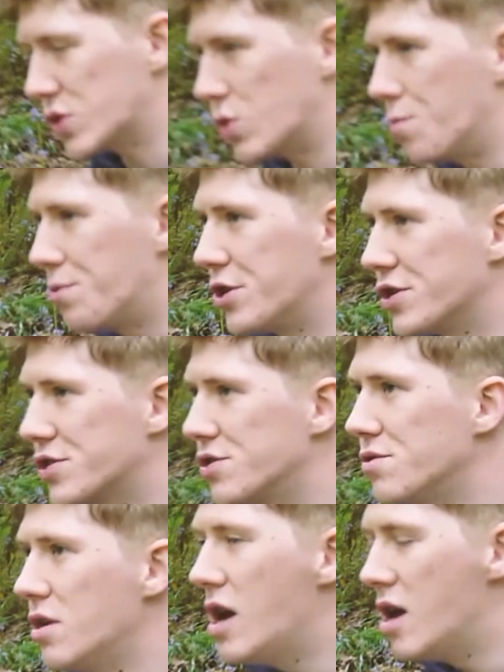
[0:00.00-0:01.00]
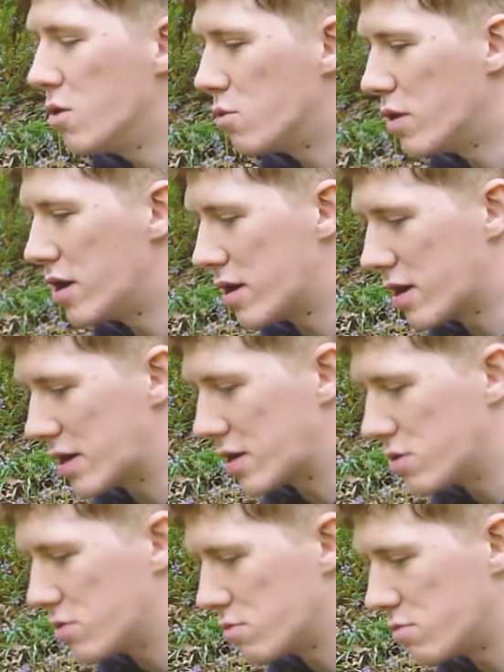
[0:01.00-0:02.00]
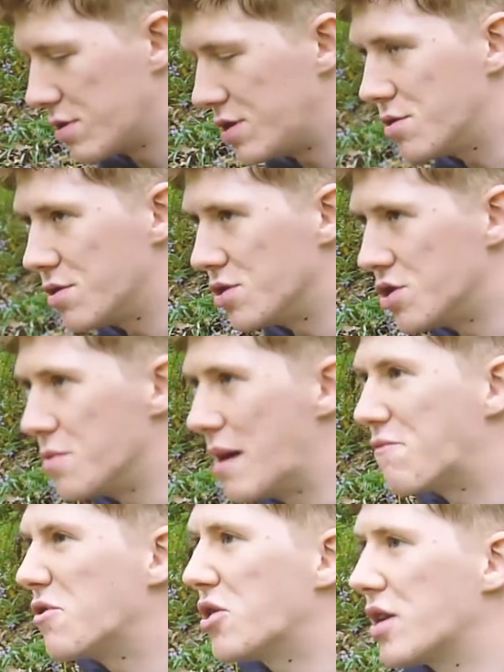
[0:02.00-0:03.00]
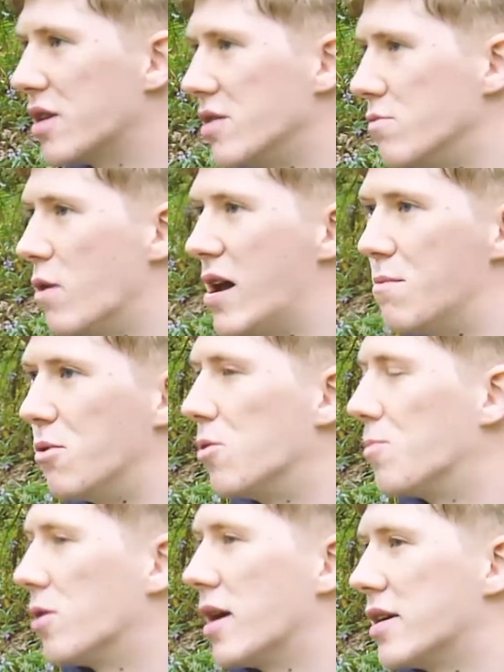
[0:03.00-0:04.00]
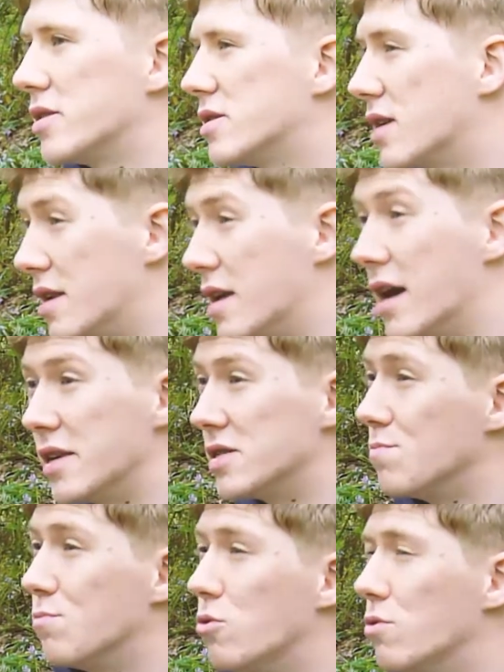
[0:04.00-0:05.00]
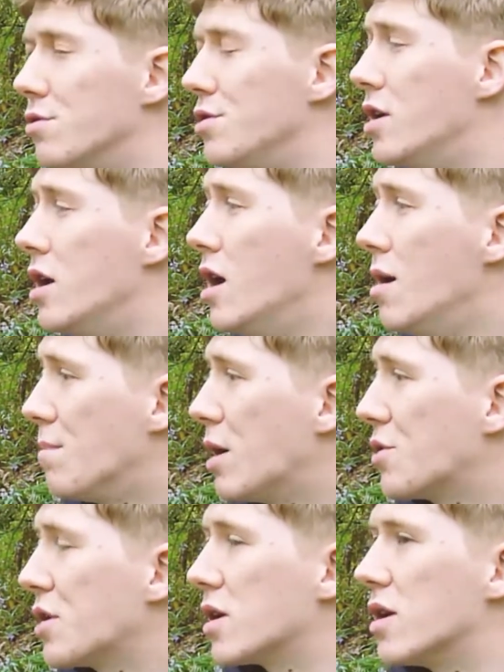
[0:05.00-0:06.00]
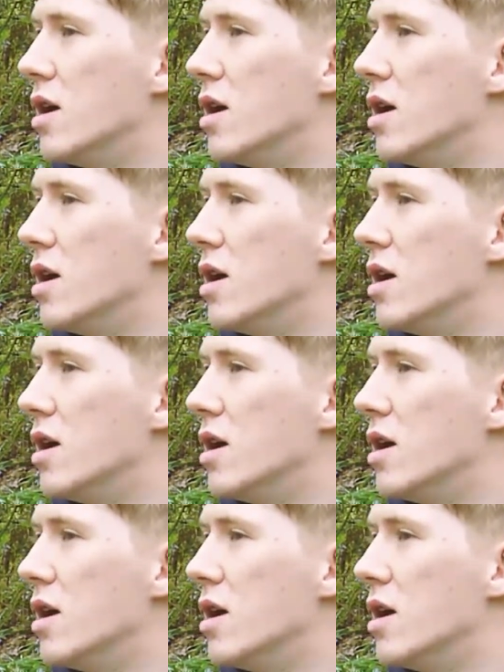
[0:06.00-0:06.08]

sort of person, where like where you can do everything and wear multiple hats, and that is important. But I think